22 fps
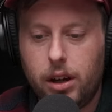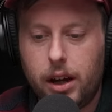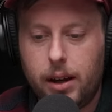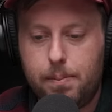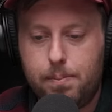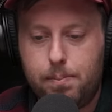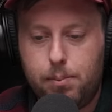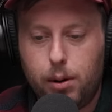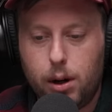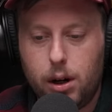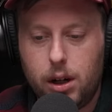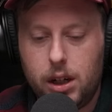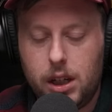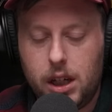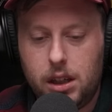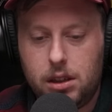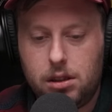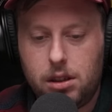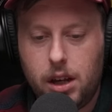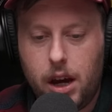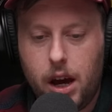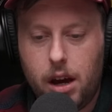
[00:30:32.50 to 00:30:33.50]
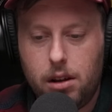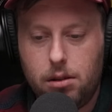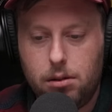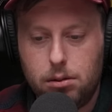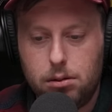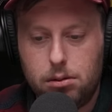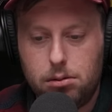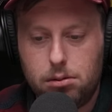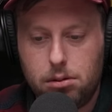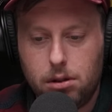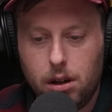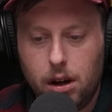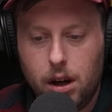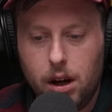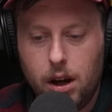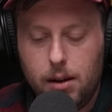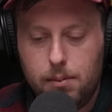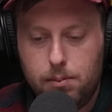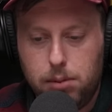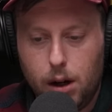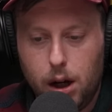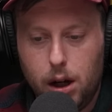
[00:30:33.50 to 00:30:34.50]
like Bernie Sanders.
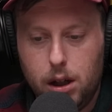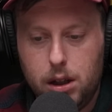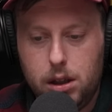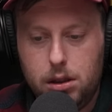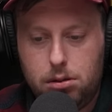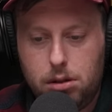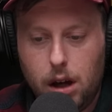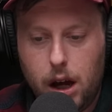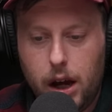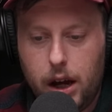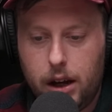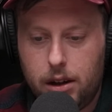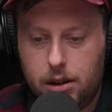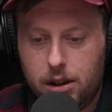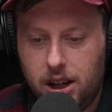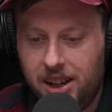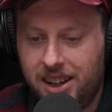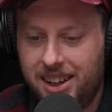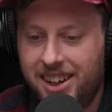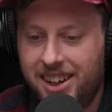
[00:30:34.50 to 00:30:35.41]
Bernie Sanders.